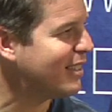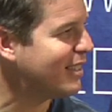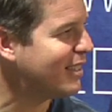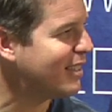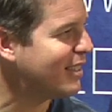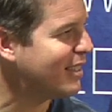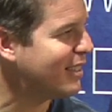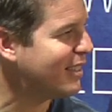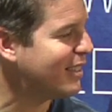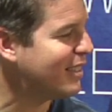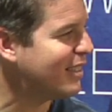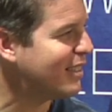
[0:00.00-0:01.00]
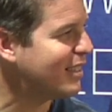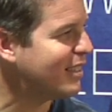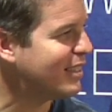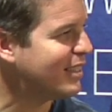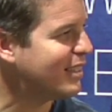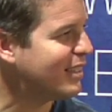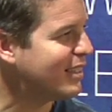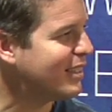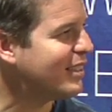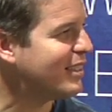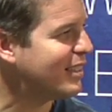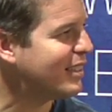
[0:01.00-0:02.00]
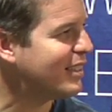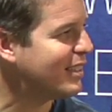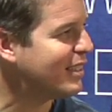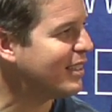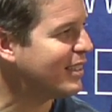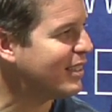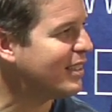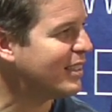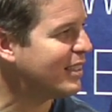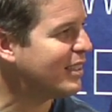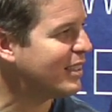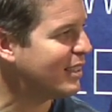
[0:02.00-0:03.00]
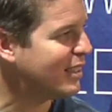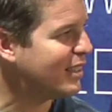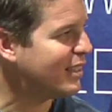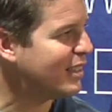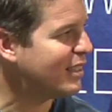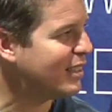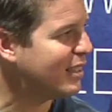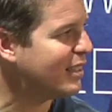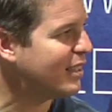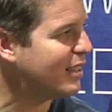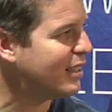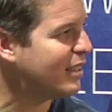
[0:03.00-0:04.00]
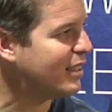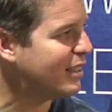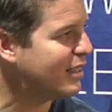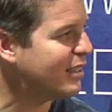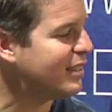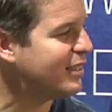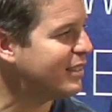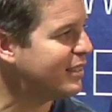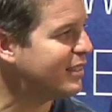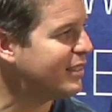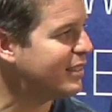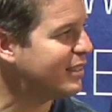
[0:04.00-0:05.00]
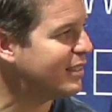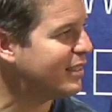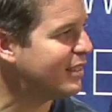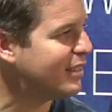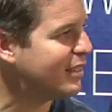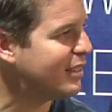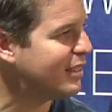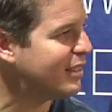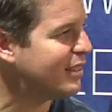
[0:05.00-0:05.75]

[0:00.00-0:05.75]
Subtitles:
(not speaking)